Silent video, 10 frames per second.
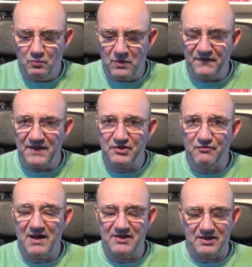with
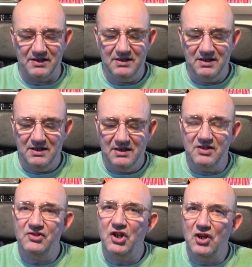this resin
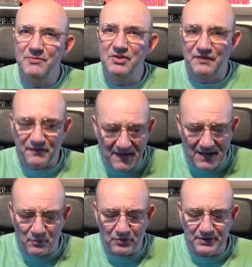is termed as
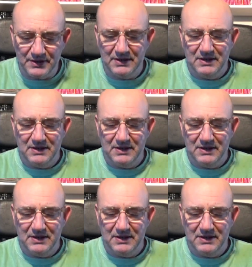fatwood.